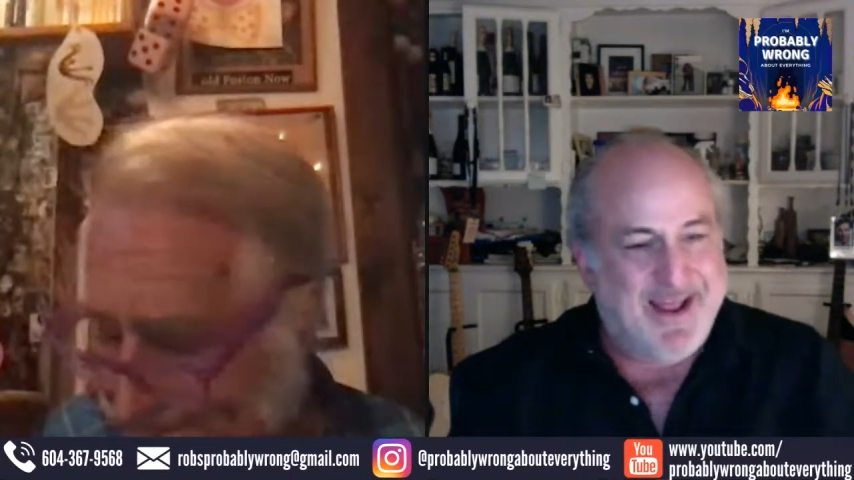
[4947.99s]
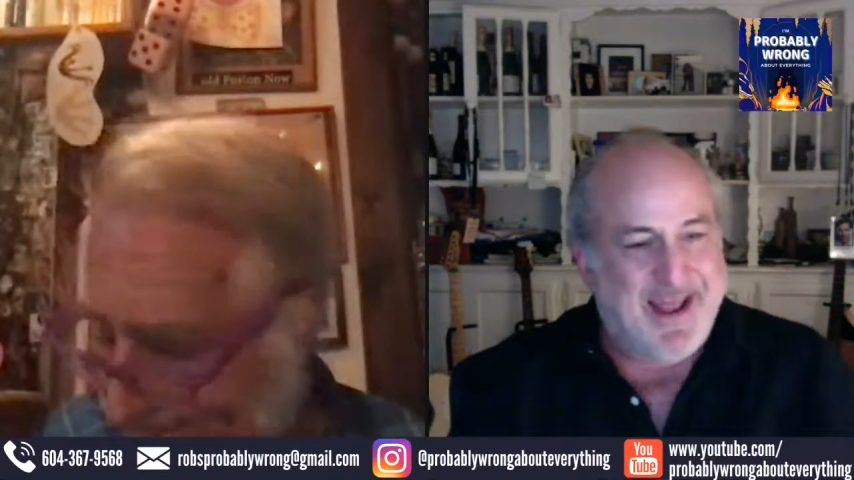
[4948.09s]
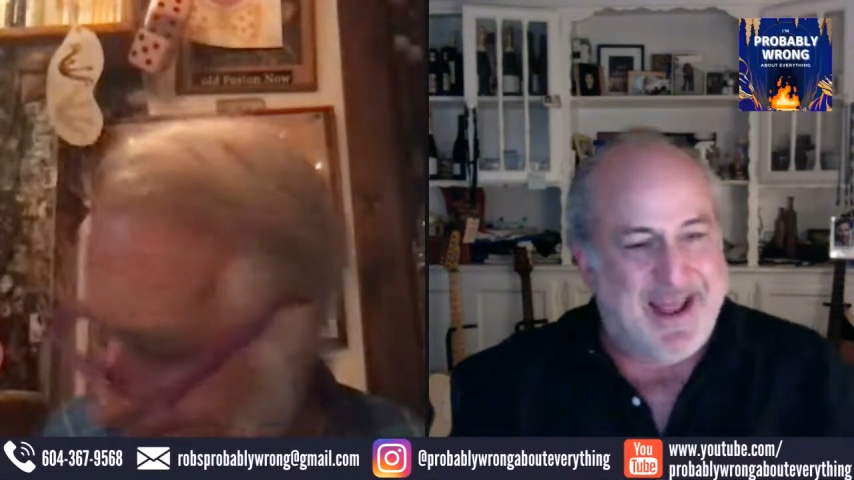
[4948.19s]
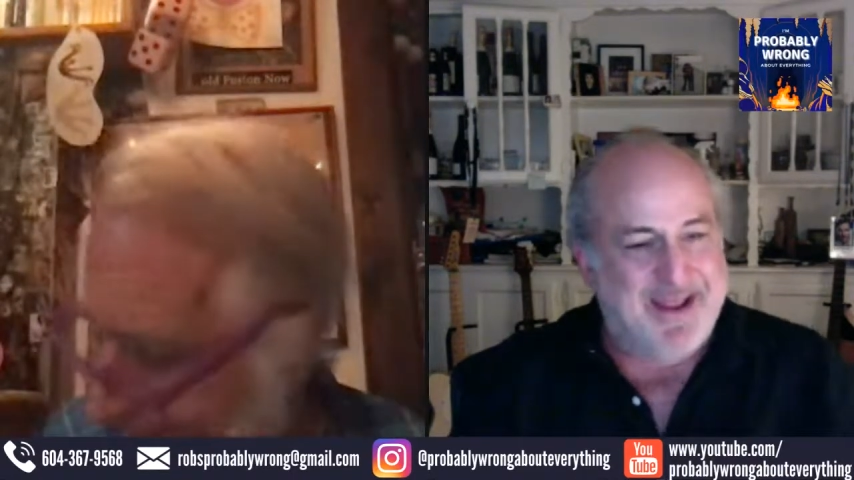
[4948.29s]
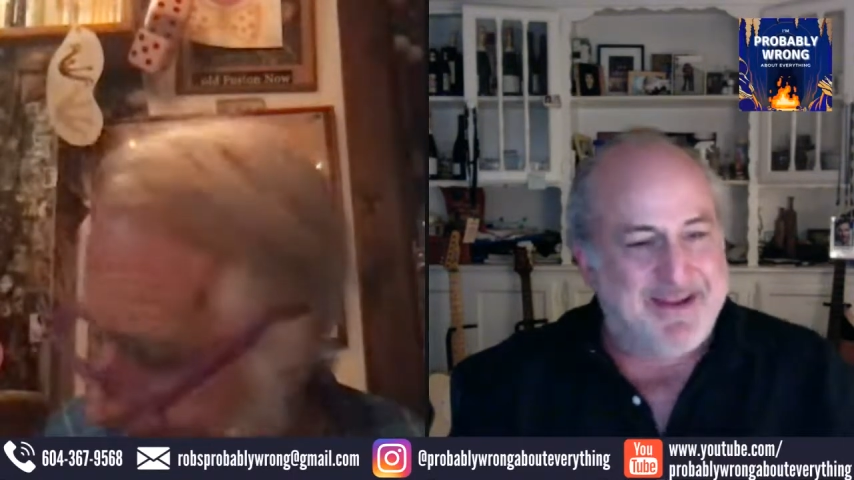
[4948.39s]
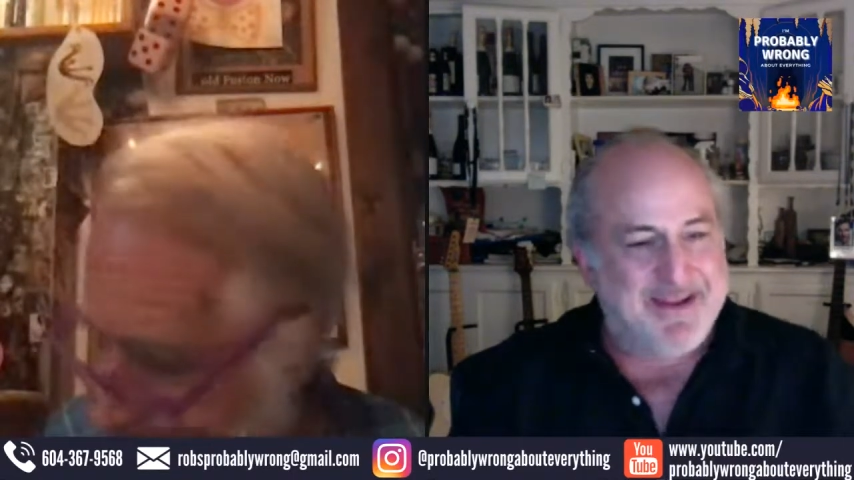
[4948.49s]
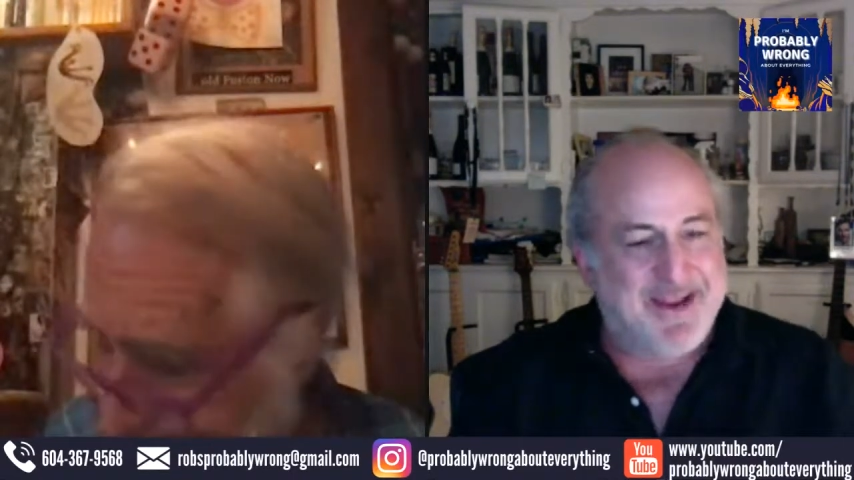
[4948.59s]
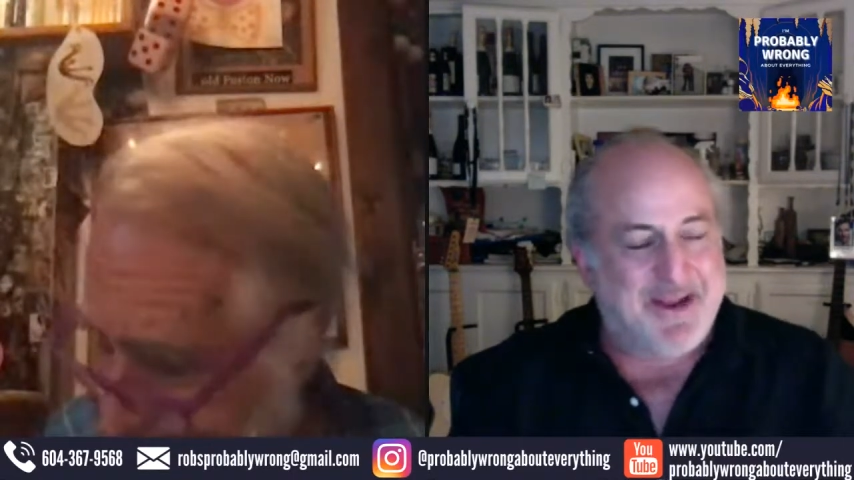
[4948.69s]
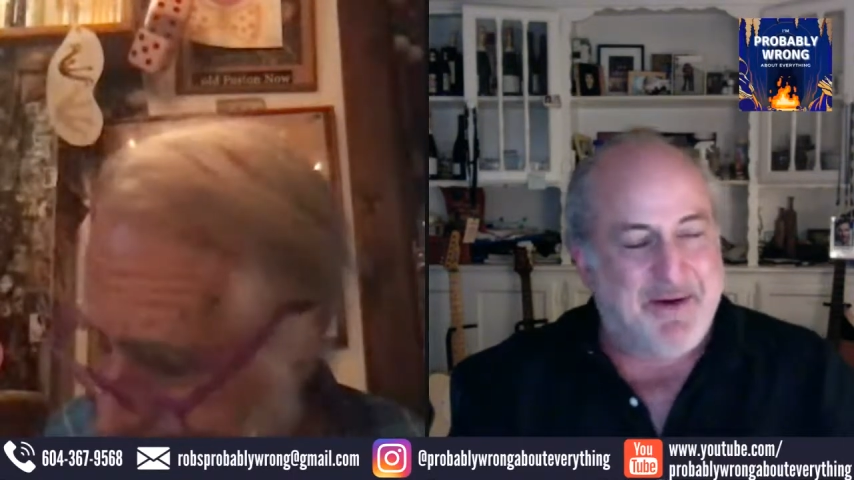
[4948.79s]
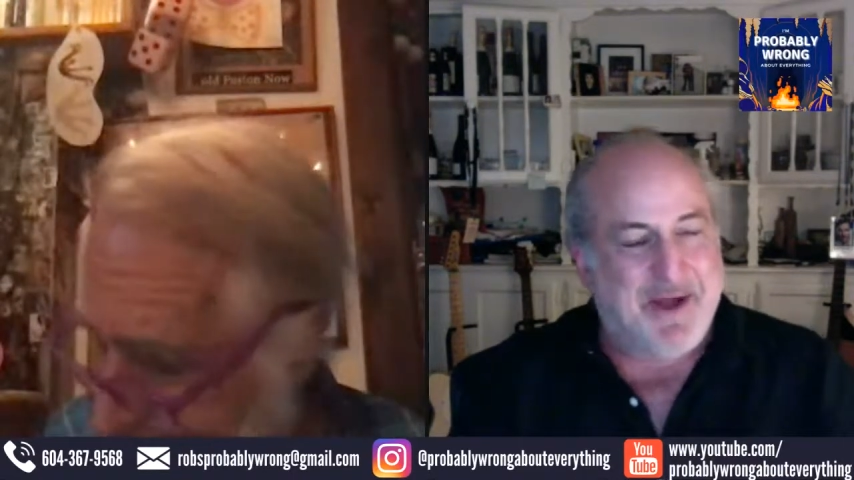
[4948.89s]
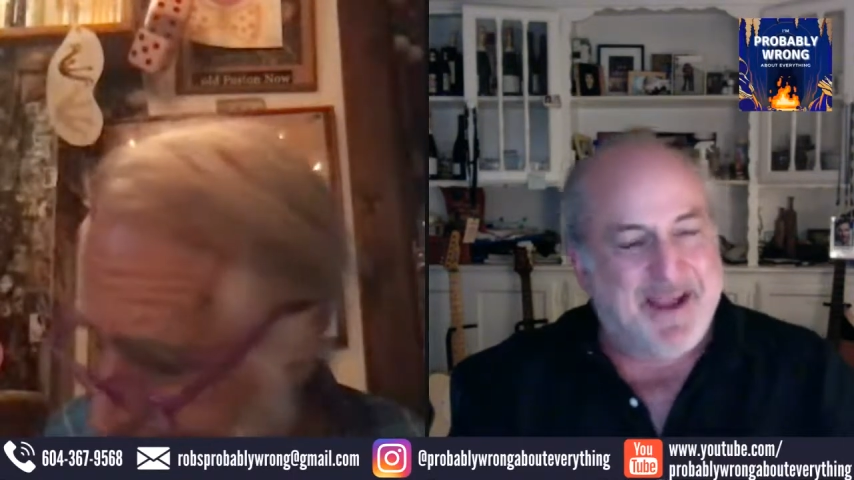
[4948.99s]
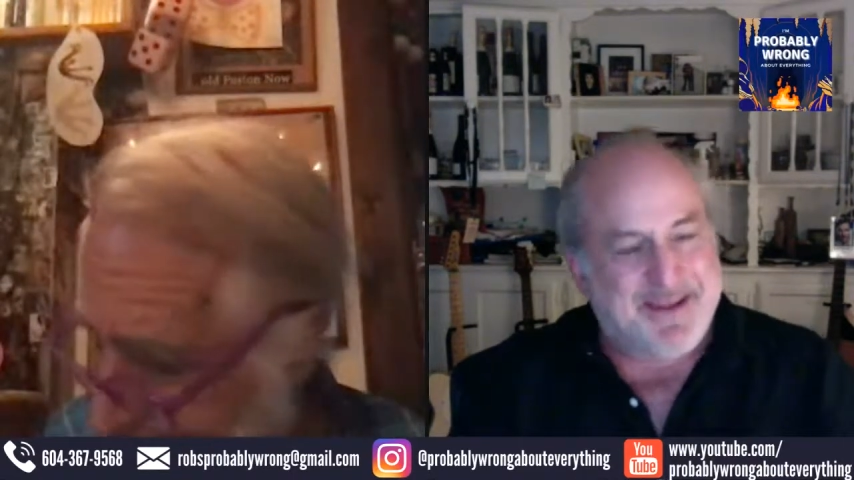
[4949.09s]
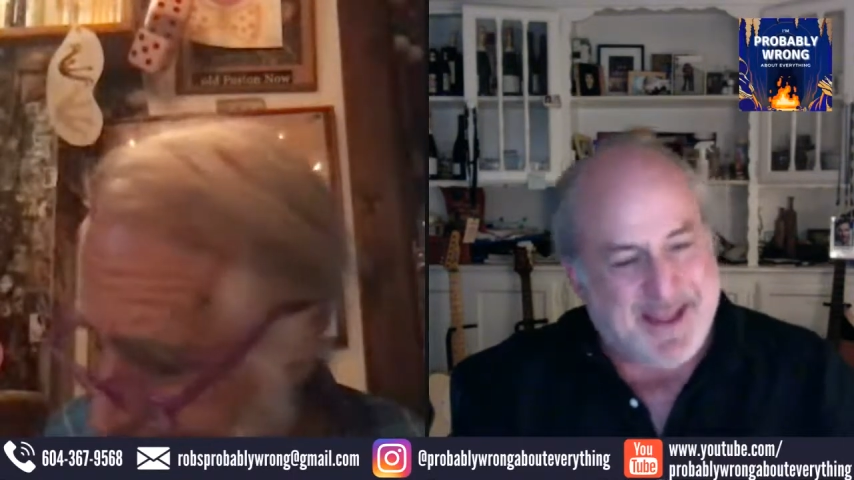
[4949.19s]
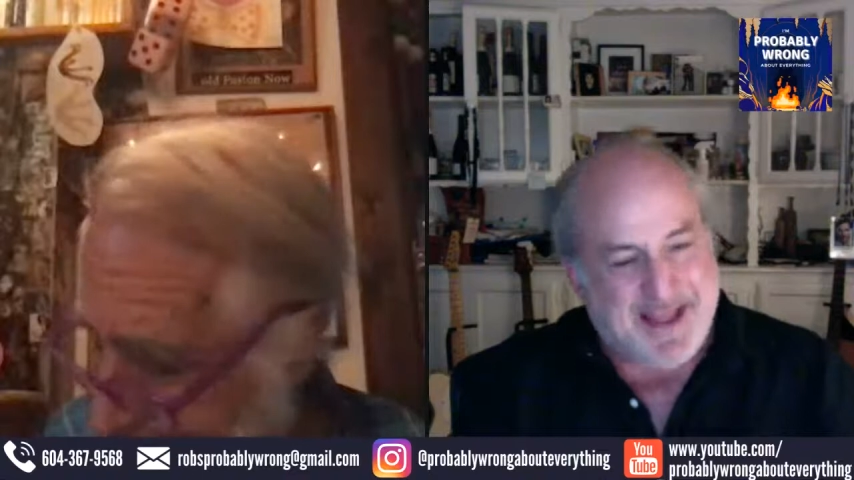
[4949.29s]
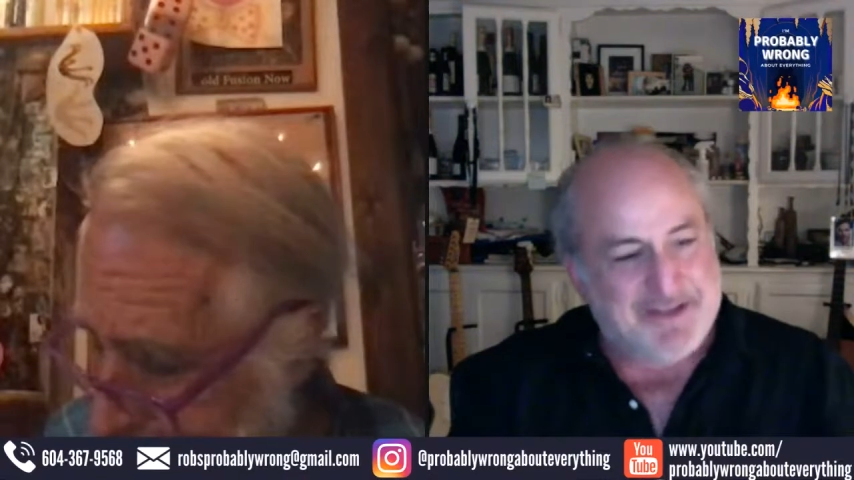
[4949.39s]
and
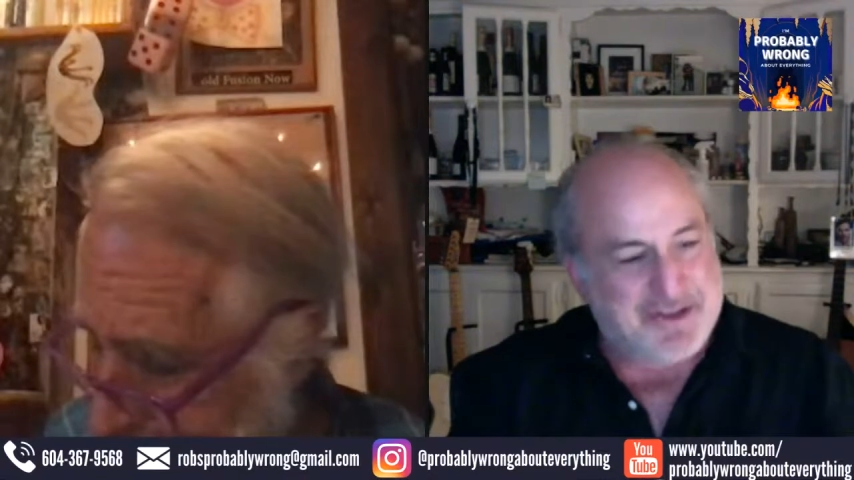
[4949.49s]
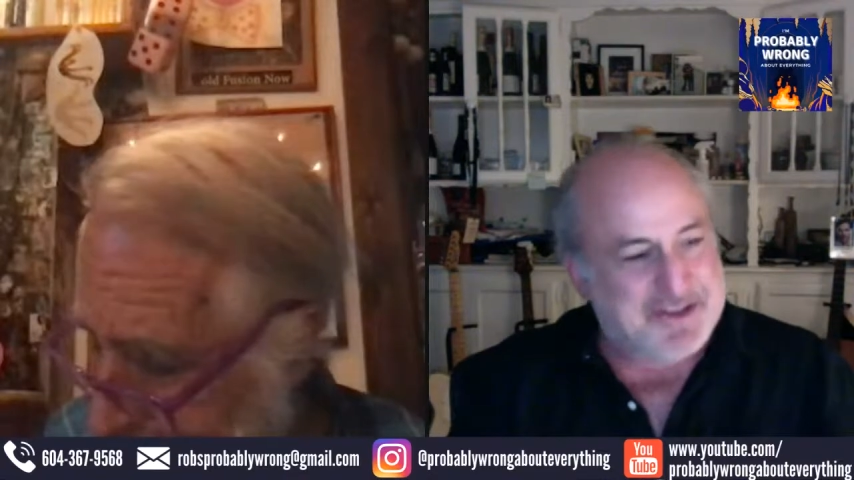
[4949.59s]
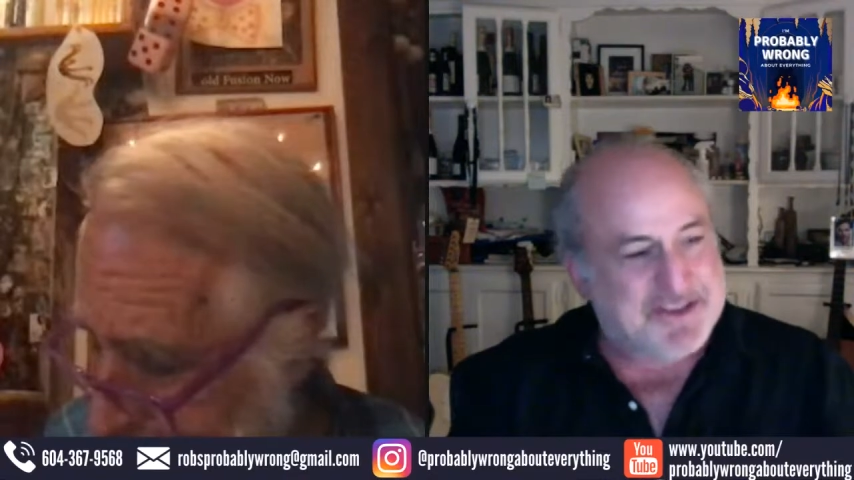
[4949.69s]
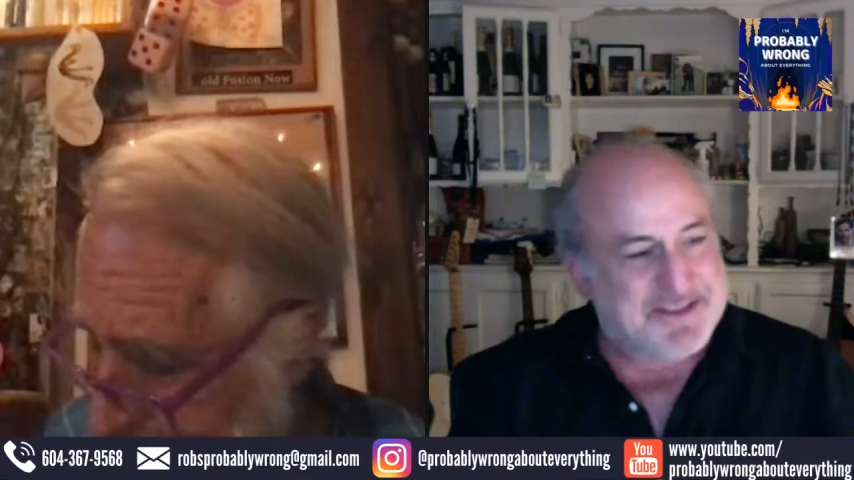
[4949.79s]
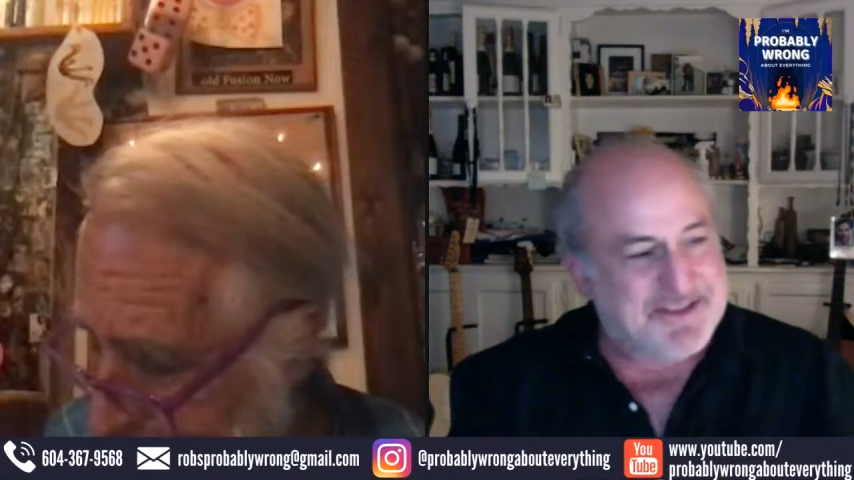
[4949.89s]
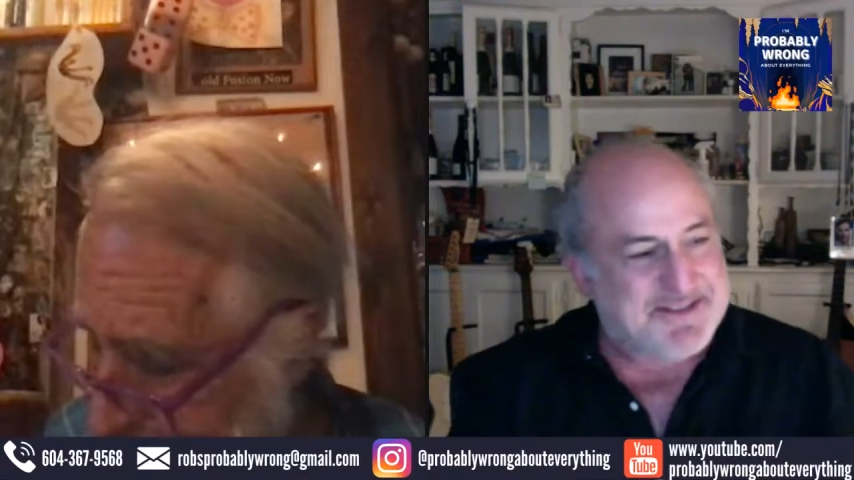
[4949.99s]
just